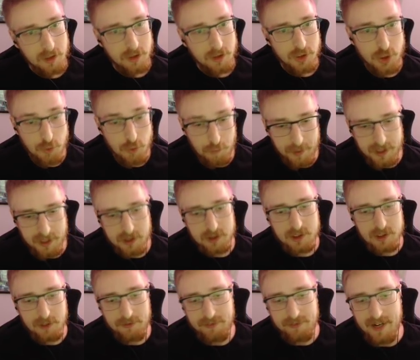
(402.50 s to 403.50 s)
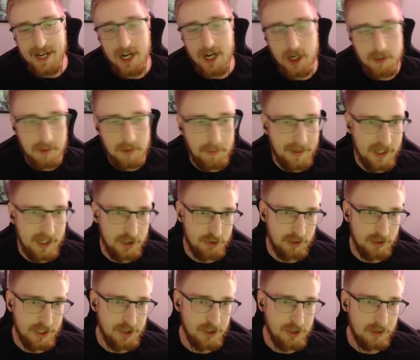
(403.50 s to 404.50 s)
You build flat armor
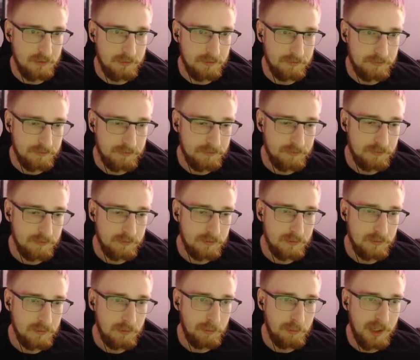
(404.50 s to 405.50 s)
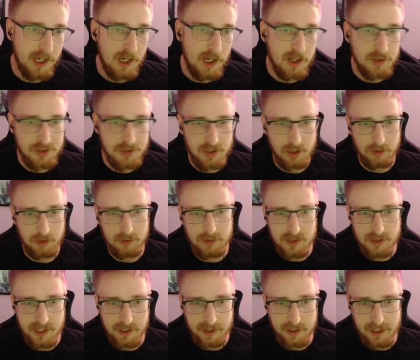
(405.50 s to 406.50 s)
penetration, but also
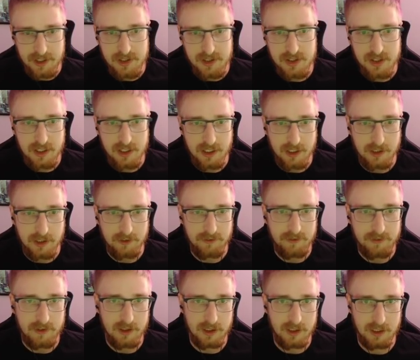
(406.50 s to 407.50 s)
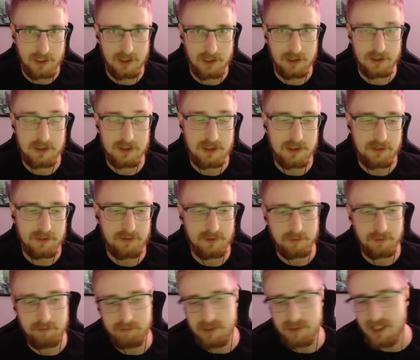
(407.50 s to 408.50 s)
Darius, if a
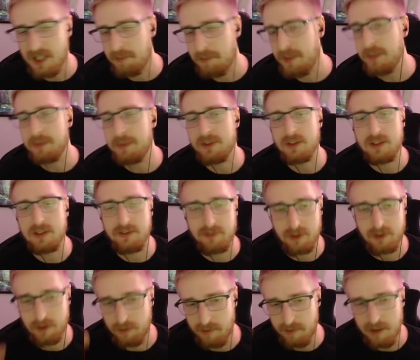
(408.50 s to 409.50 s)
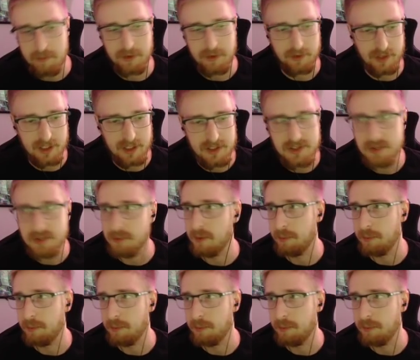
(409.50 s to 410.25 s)
lot of people don't even remember this when